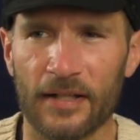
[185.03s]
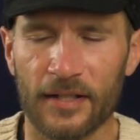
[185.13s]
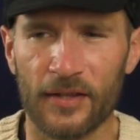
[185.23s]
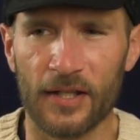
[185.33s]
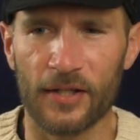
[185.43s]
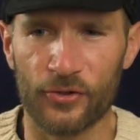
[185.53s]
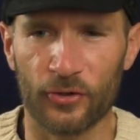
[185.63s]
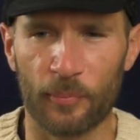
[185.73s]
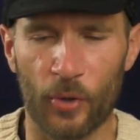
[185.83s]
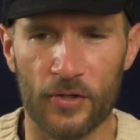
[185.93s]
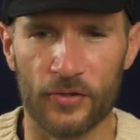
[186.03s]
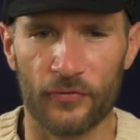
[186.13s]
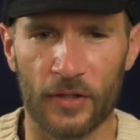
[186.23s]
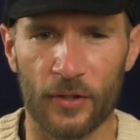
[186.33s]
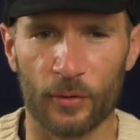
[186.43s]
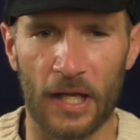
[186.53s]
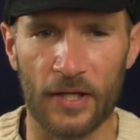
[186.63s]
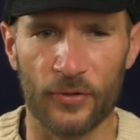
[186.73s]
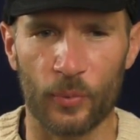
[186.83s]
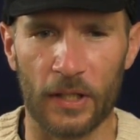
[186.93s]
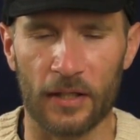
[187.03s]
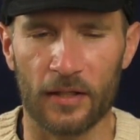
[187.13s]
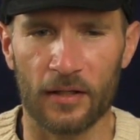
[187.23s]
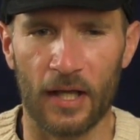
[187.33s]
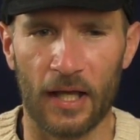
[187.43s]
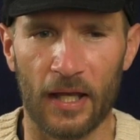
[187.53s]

did the initial impressions video last week